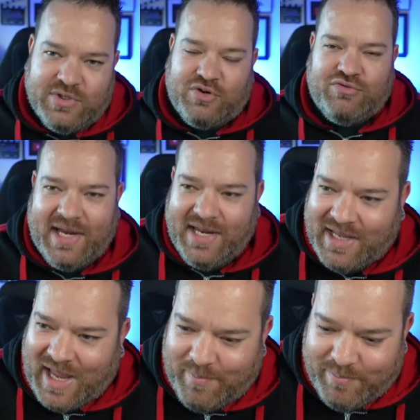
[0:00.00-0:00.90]
Craig
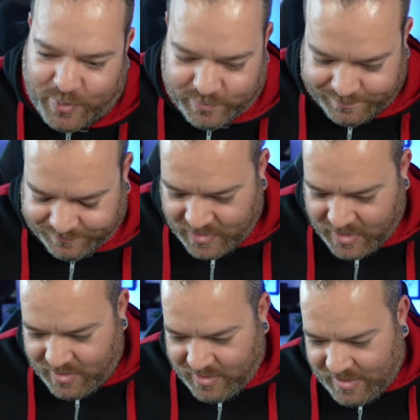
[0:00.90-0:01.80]
Campbell,
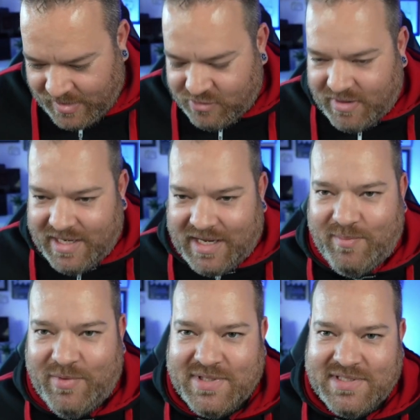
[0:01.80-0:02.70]
and Craig
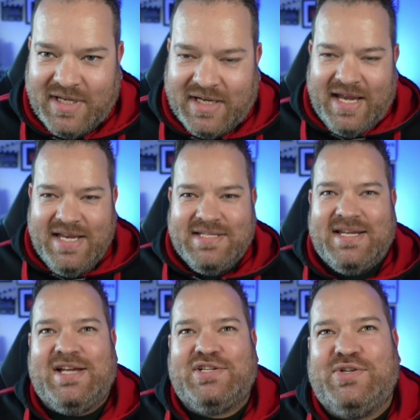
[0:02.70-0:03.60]
Campbell is like an
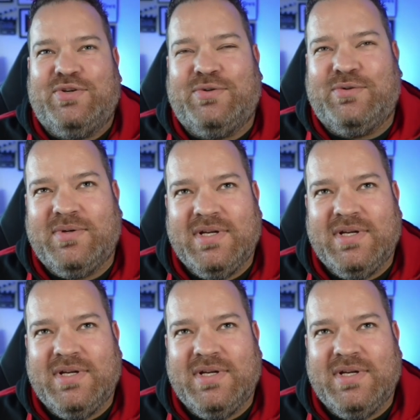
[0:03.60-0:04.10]
international